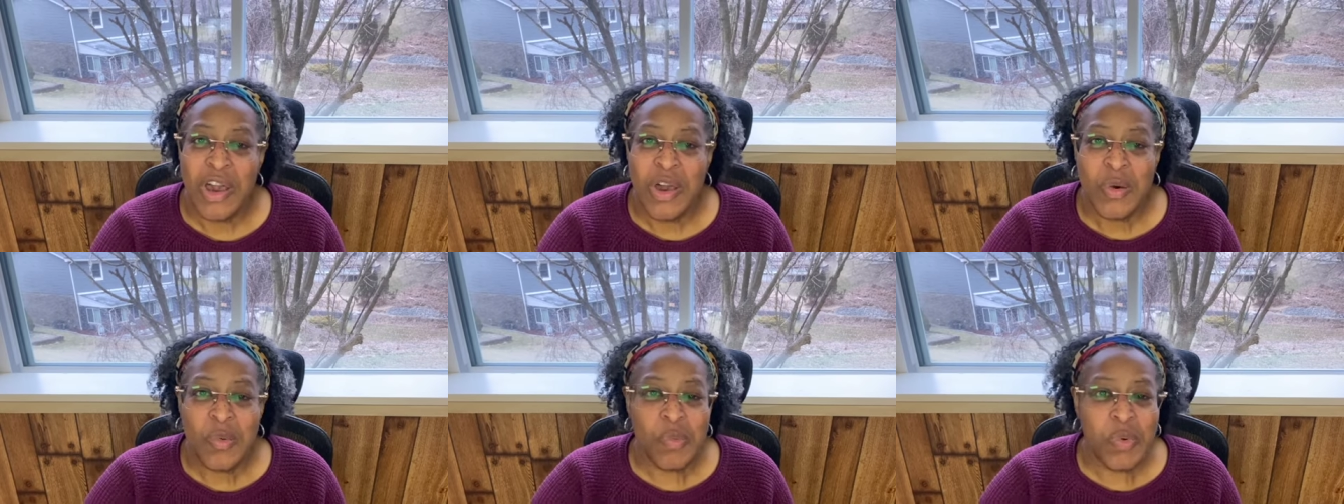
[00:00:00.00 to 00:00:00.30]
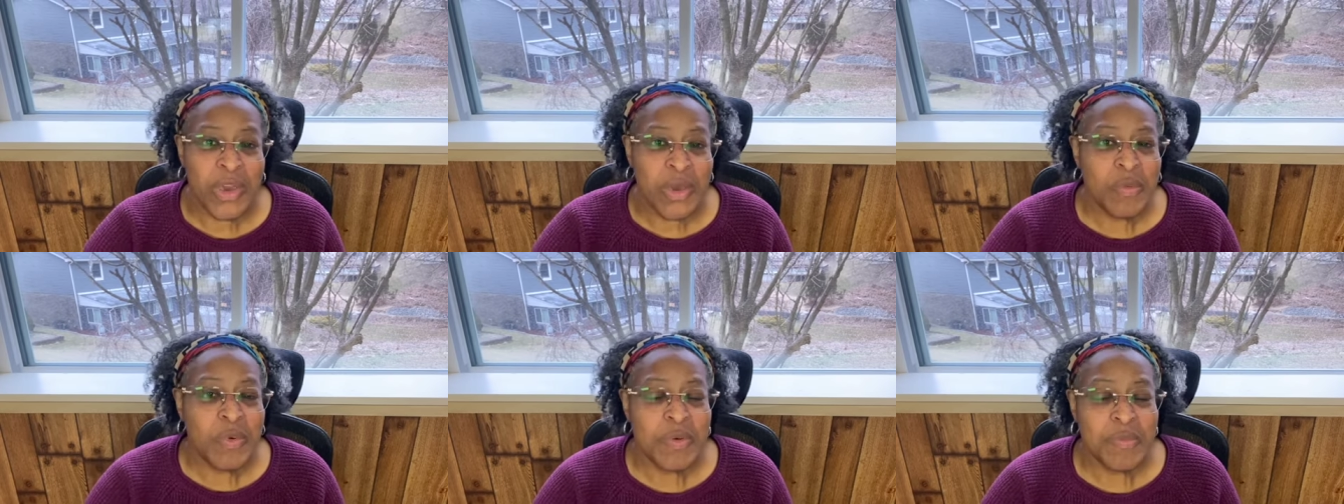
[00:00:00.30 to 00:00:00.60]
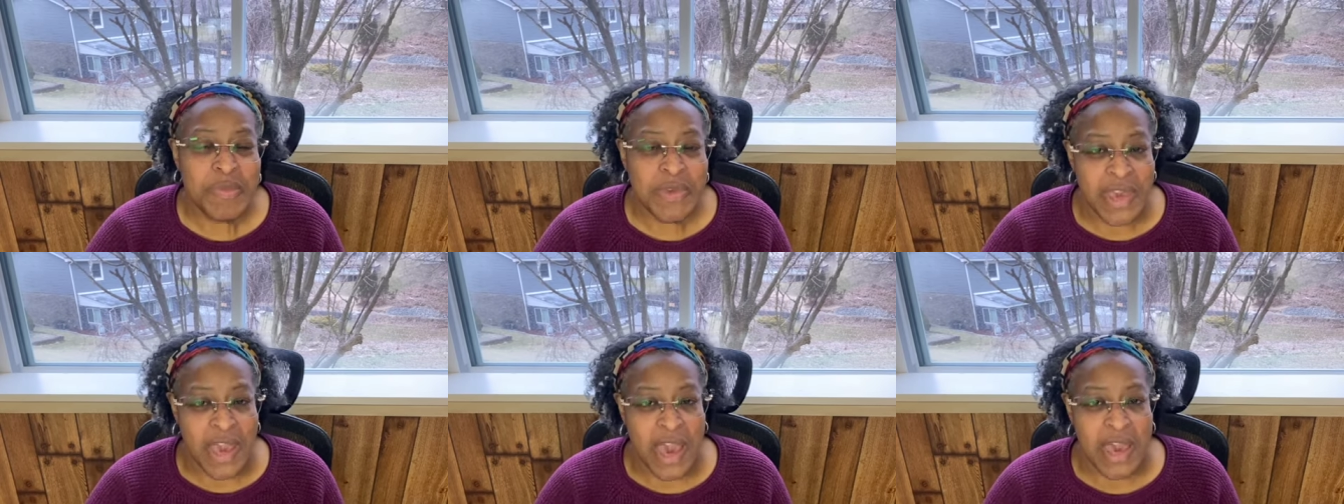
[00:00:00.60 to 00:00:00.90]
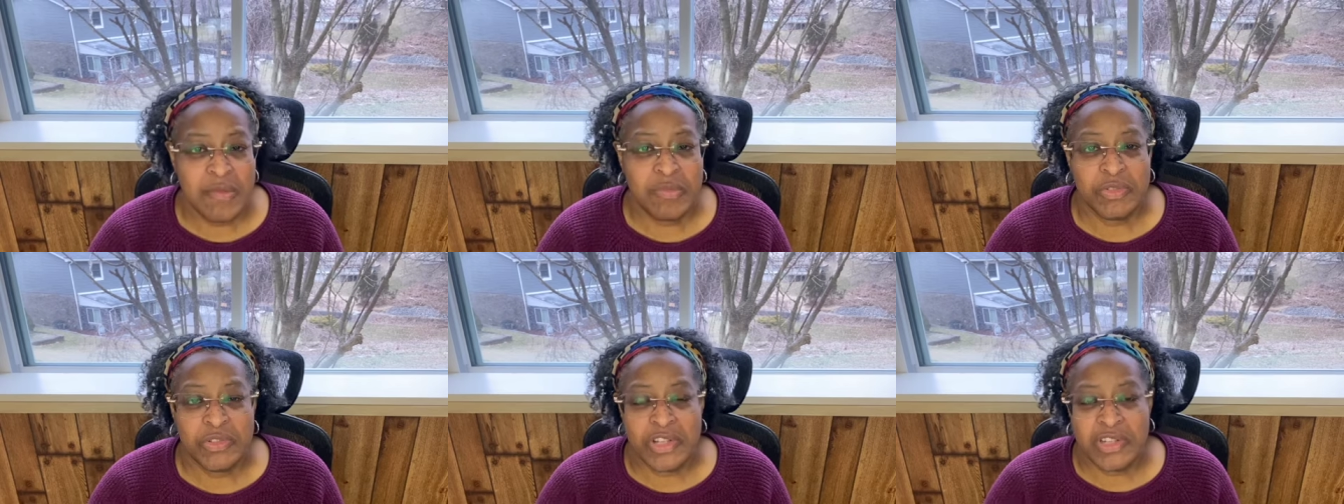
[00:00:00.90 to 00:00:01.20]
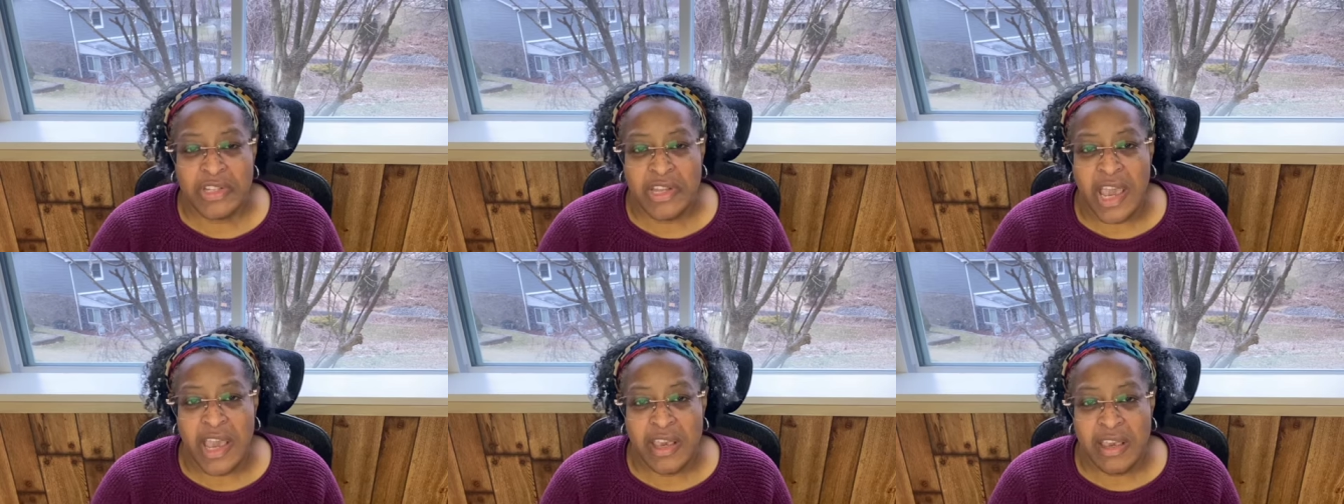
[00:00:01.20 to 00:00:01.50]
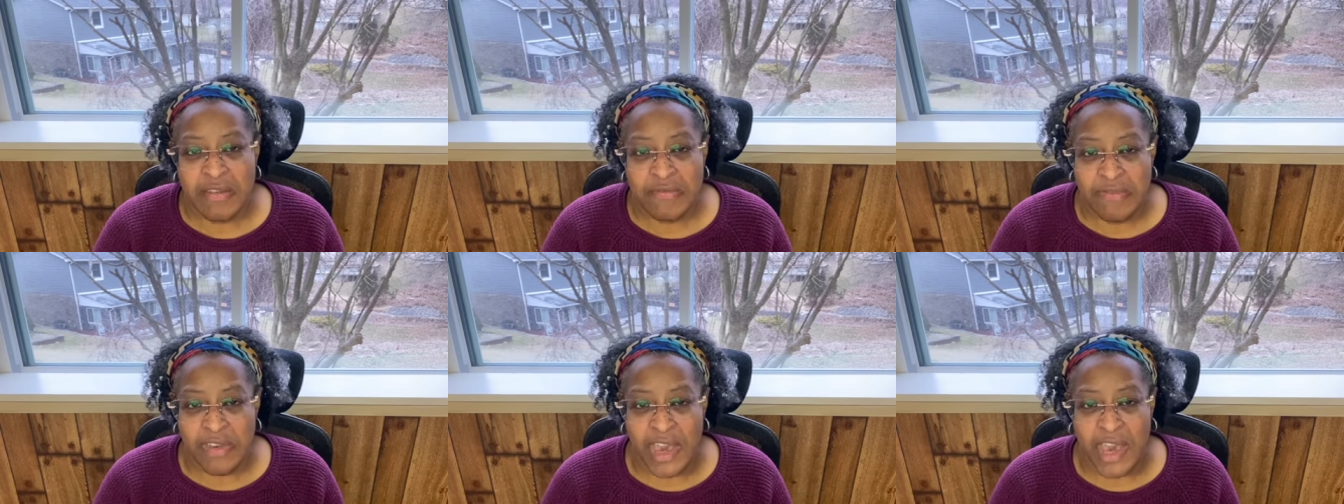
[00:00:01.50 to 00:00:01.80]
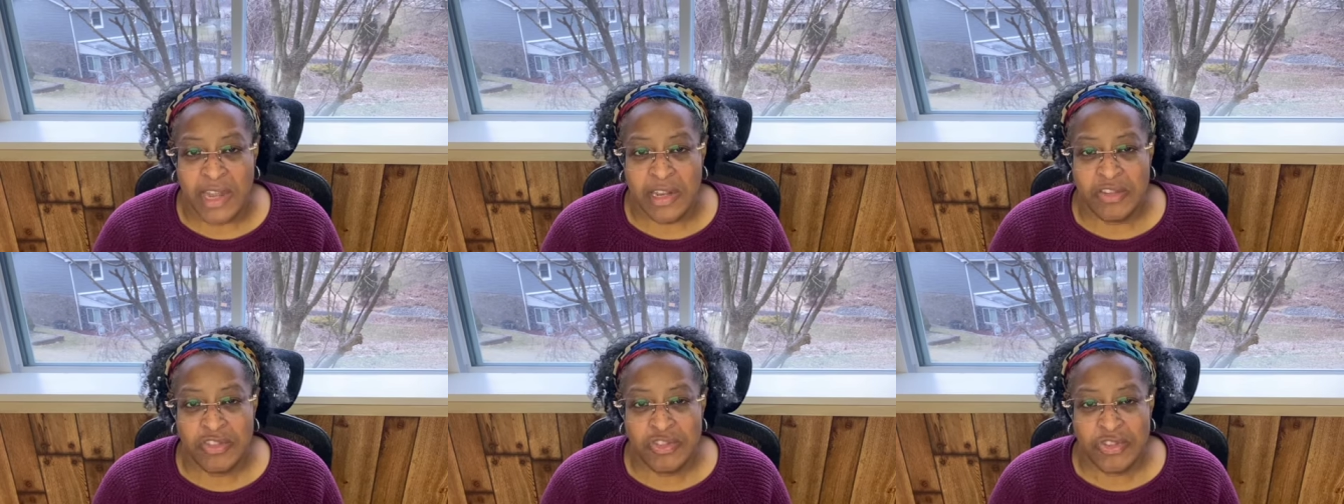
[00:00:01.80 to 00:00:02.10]
we will be able to take
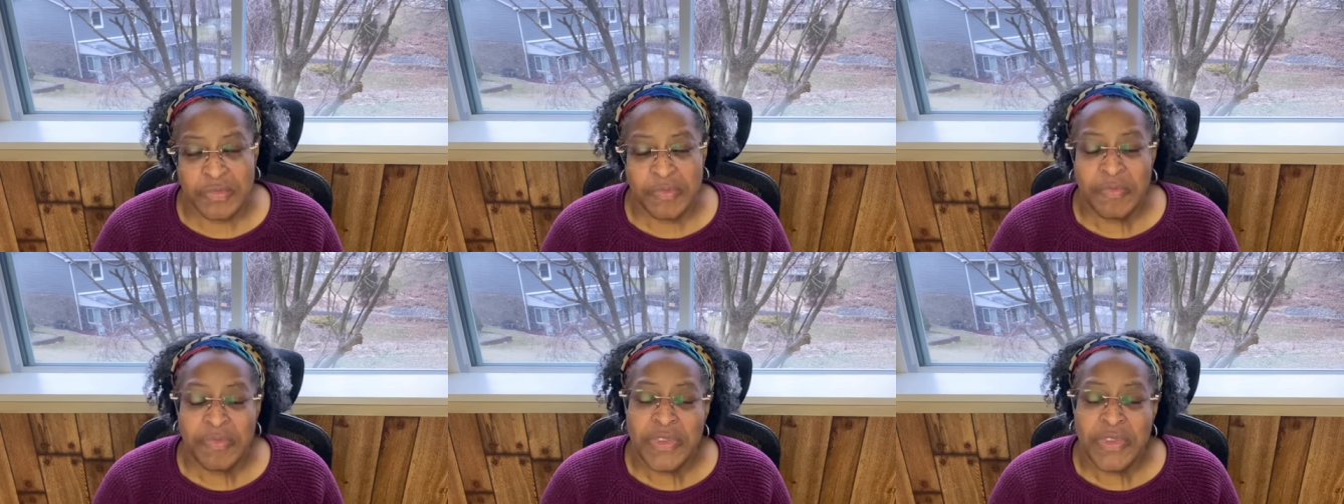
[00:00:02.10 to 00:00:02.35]
advantage.